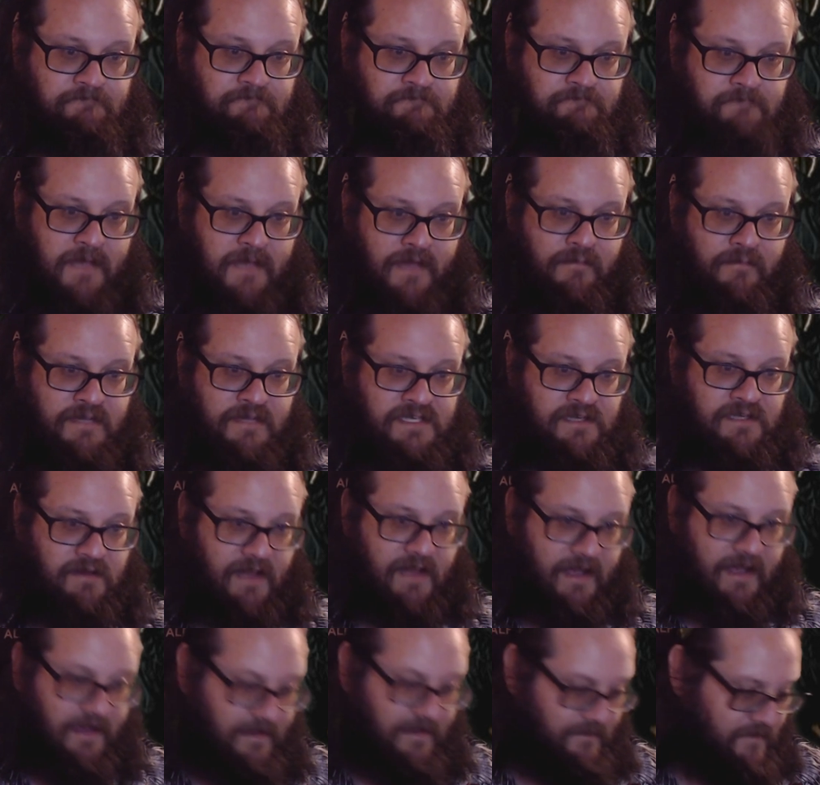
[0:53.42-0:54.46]
here we still
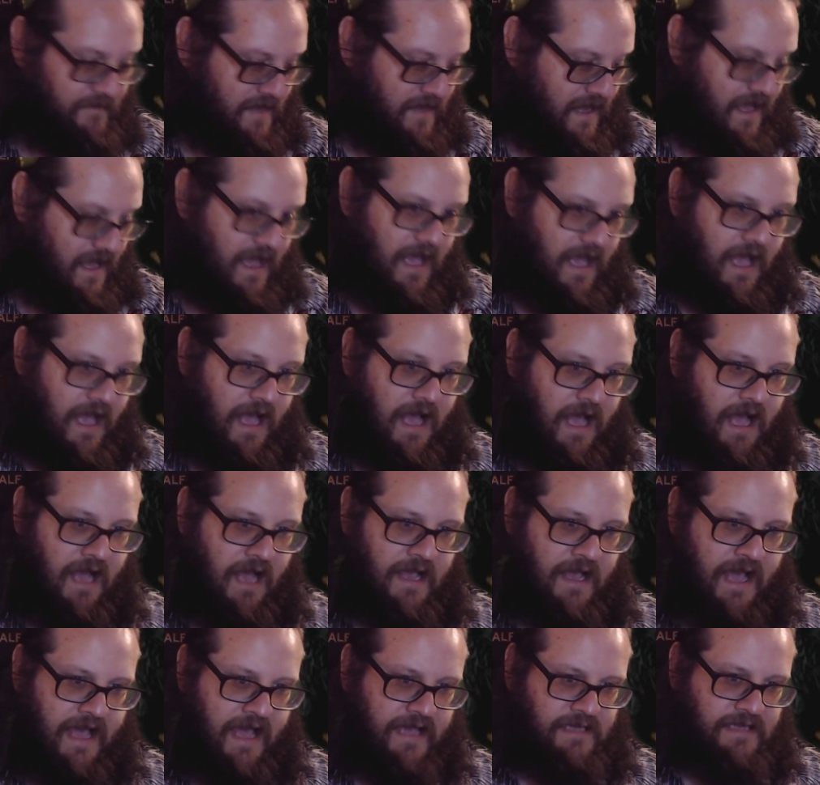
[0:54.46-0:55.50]
are.
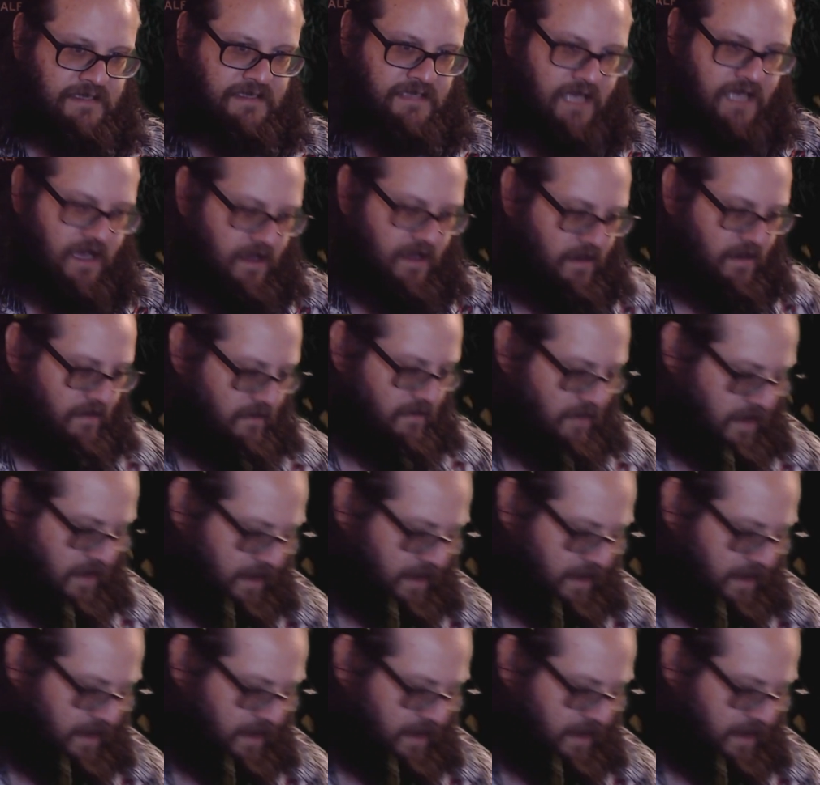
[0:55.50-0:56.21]
Okay, so I